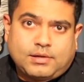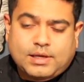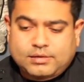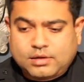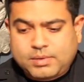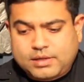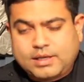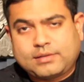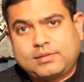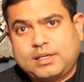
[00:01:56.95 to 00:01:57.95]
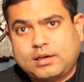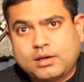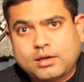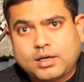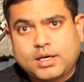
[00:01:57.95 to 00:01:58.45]
And that's going to be the next thing
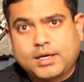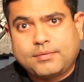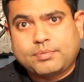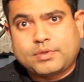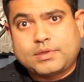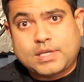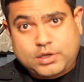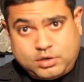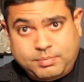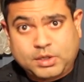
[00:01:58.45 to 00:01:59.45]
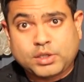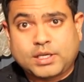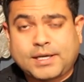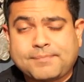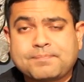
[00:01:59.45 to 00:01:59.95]
um, that you're going to be
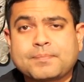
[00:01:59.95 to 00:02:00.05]
looking at.